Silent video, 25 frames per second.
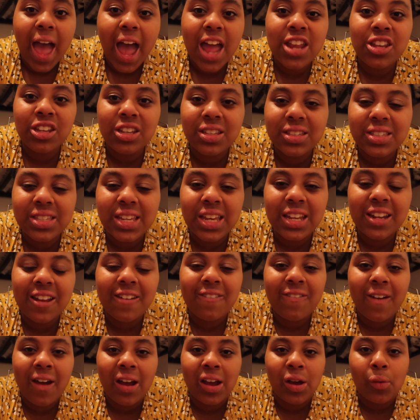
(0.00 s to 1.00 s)
and you can see
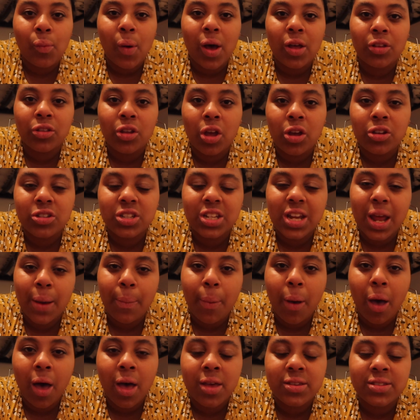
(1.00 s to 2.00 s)
they're very well known to their
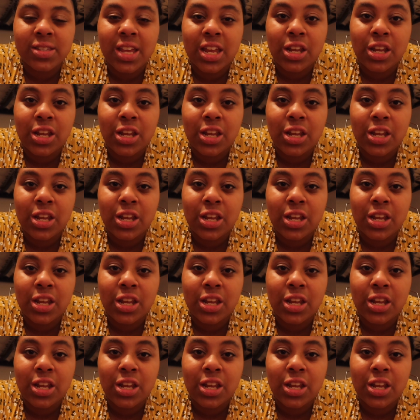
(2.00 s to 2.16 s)
parts.